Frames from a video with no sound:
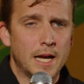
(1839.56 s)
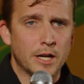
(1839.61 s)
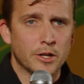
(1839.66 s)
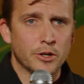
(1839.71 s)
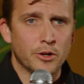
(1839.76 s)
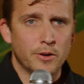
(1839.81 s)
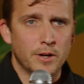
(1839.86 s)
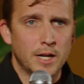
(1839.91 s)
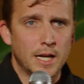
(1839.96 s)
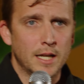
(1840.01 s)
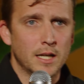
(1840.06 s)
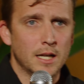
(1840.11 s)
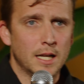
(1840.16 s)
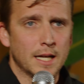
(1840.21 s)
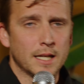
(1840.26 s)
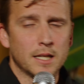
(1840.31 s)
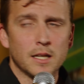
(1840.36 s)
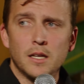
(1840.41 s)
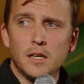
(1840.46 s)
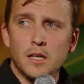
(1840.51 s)
how to create
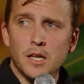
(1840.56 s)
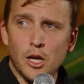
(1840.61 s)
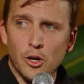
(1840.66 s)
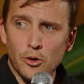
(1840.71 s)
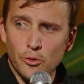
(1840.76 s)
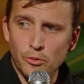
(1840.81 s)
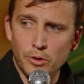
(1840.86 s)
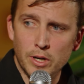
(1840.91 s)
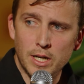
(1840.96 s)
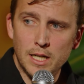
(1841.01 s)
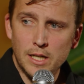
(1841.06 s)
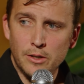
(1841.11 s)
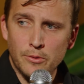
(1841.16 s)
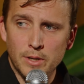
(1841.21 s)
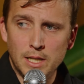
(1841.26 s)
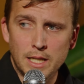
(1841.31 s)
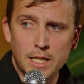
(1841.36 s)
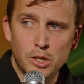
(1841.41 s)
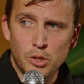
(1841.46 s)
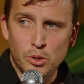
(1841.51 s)
like a really,
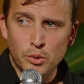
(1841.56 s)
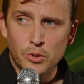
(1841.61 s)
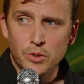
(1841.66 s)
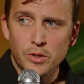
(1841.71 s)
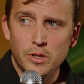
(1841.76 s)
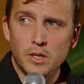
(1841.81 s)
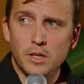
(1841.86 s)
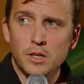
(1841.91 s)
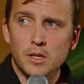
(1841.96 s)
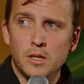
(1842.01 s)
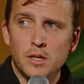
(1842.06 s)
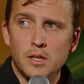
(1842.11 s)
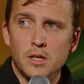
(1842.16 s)
really good